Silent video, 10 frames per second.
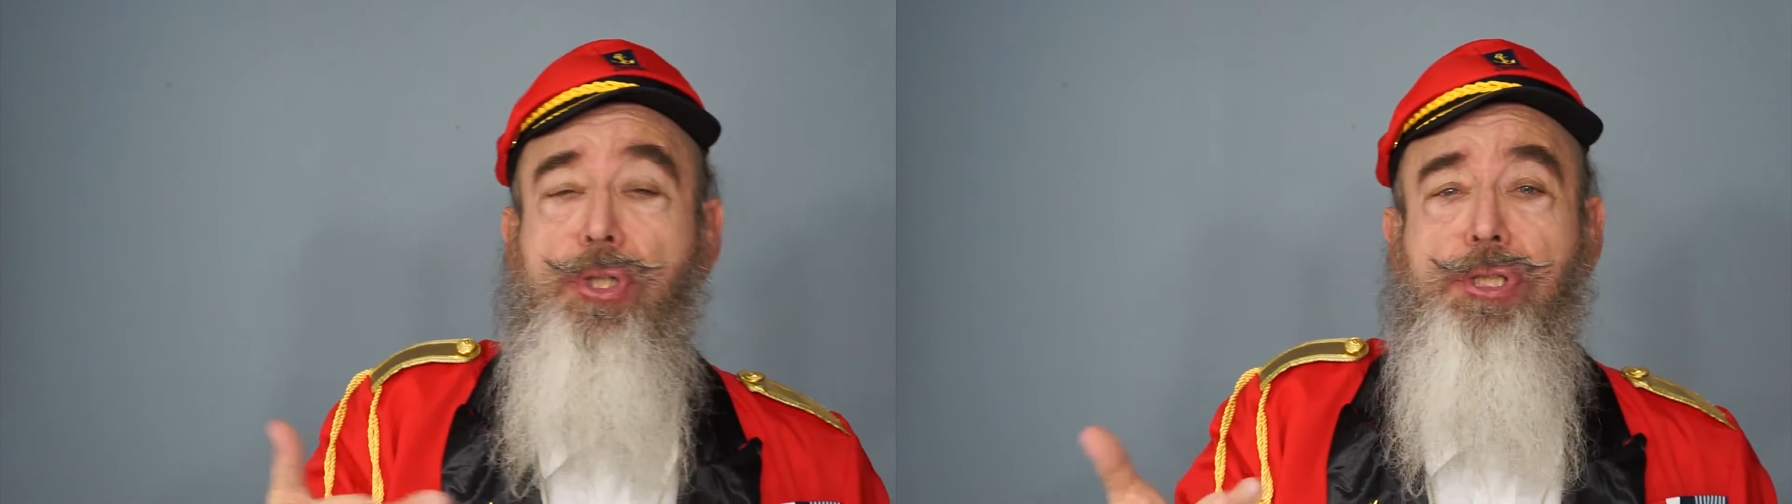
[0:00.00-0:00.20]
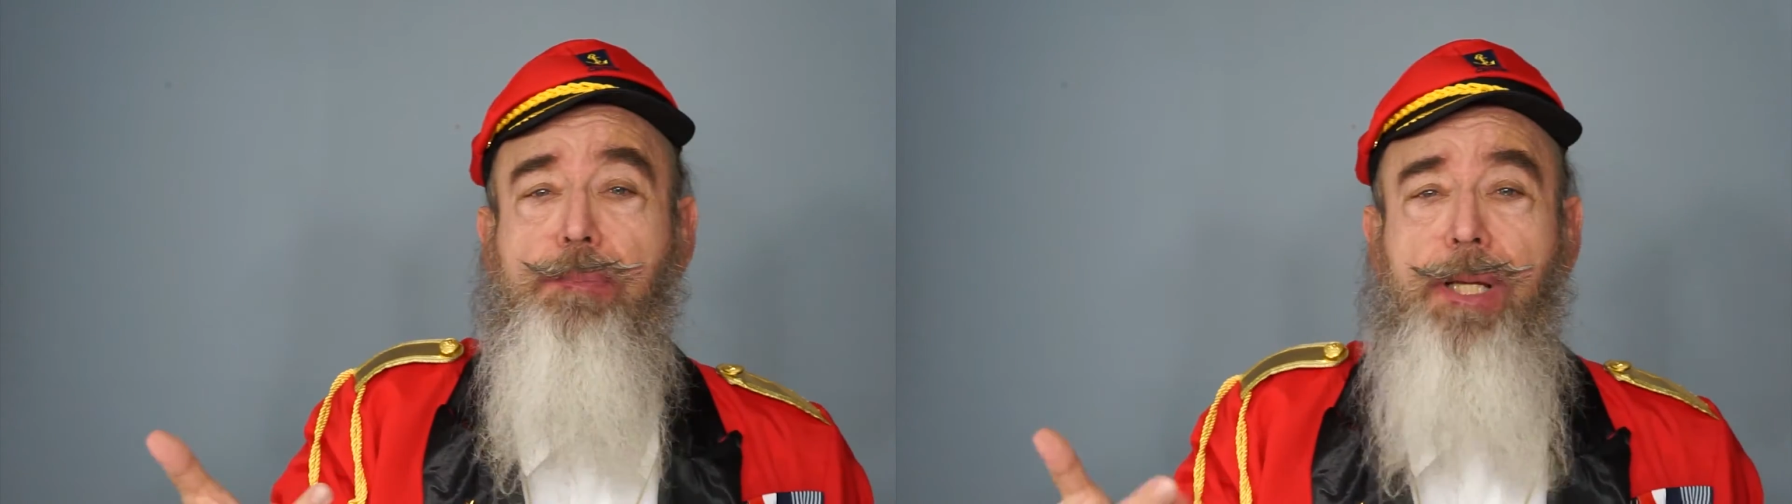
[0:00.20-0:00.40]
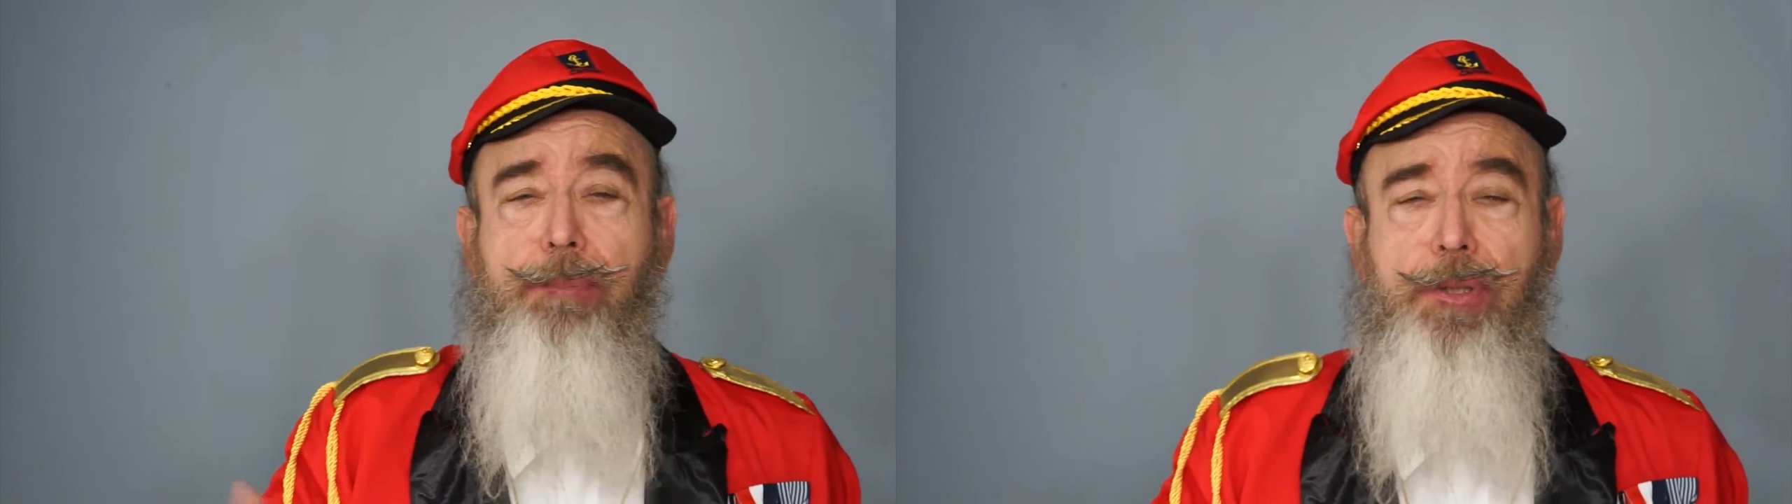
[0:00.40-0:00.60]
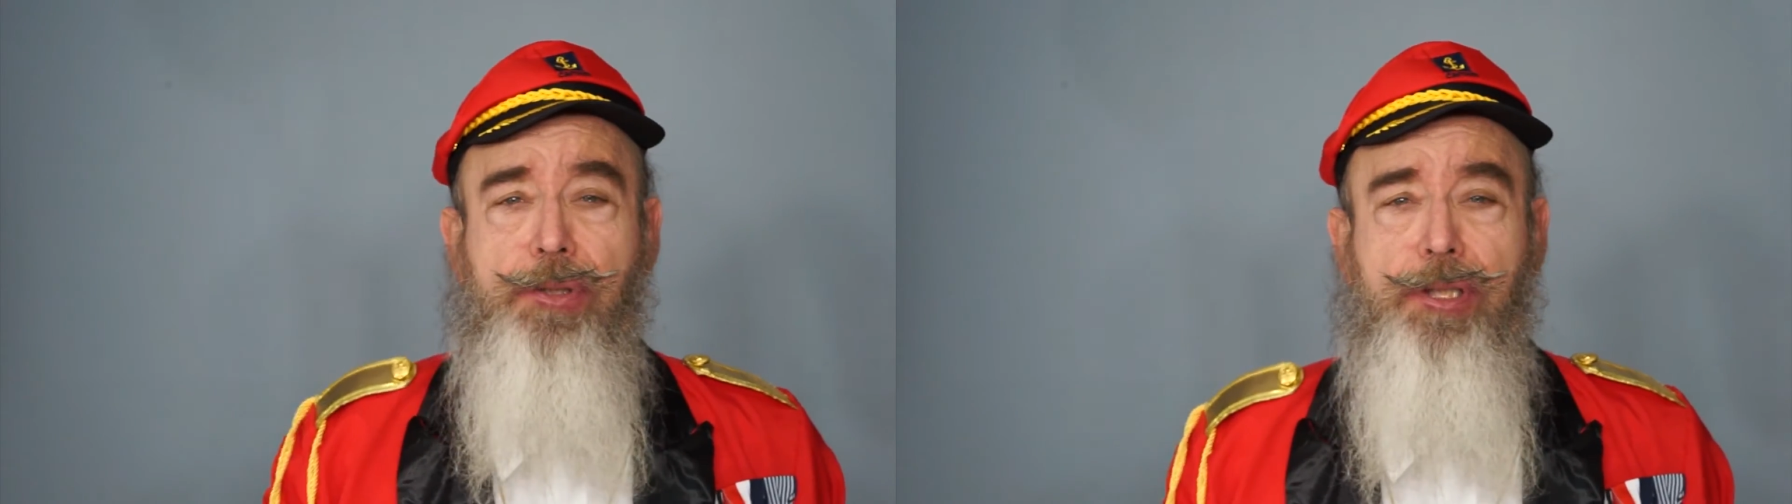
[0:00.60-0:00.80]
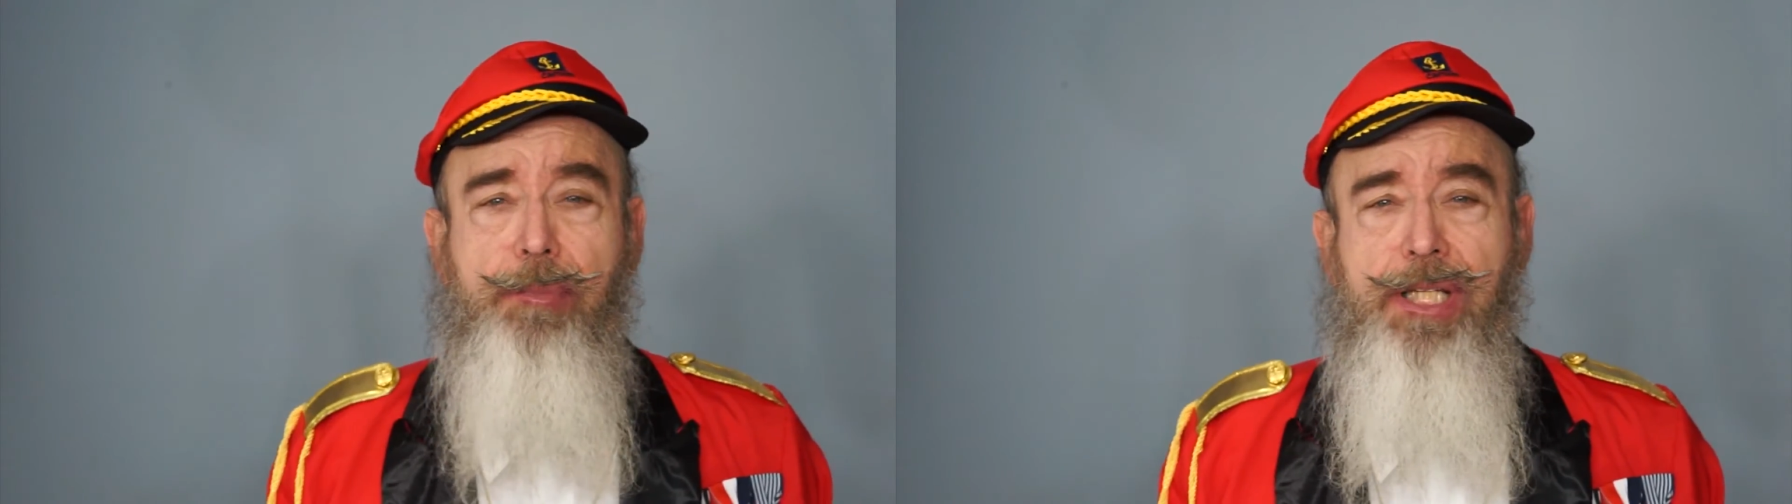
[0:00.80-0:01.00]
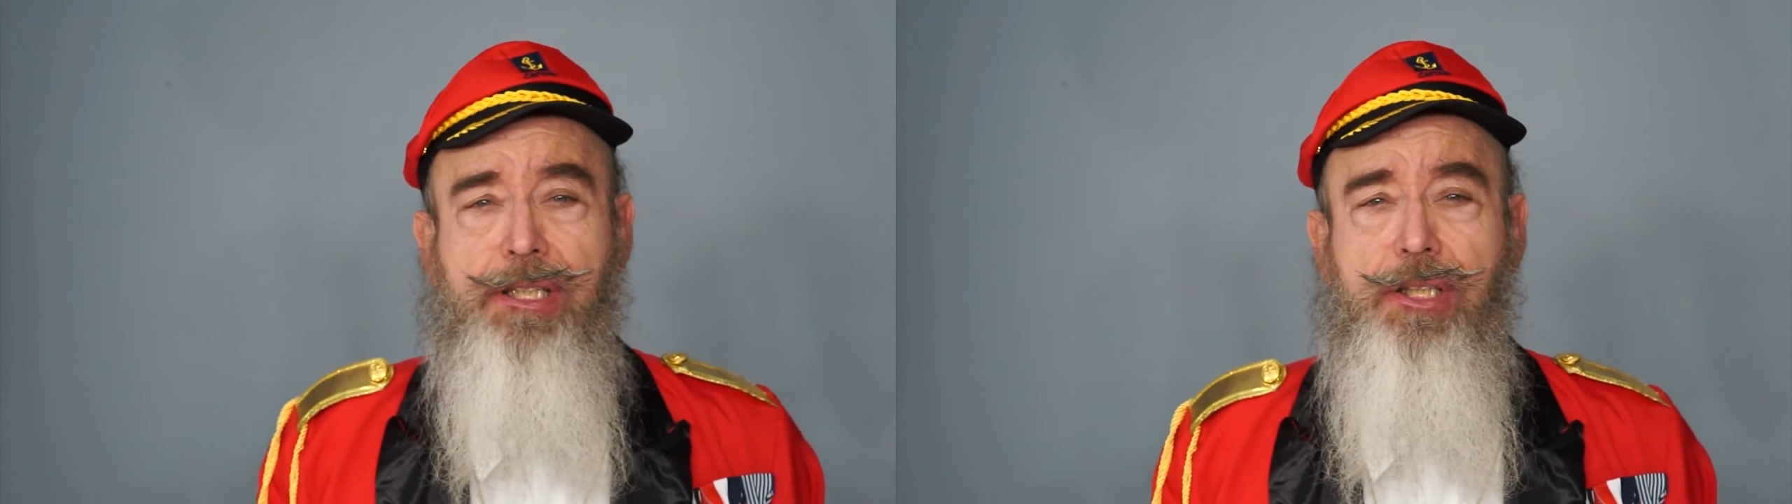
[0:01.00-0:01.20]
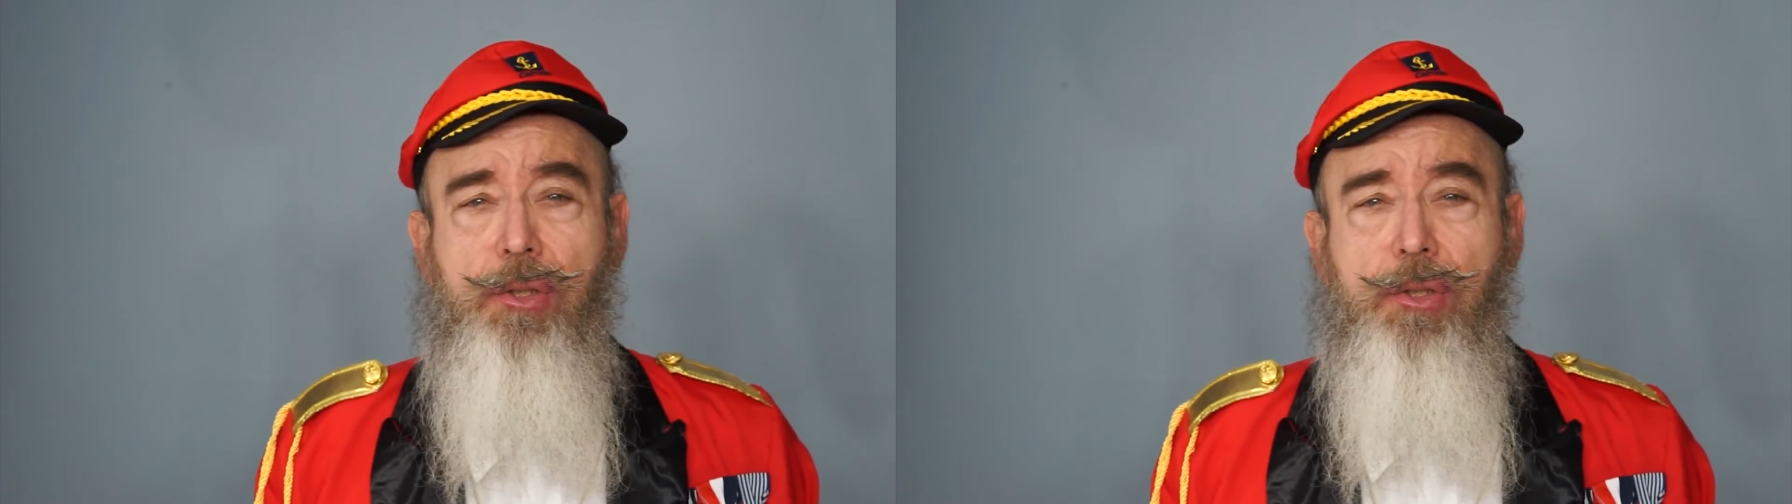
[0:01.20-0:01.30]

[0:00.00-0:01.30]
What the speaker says: newspaper, you could make the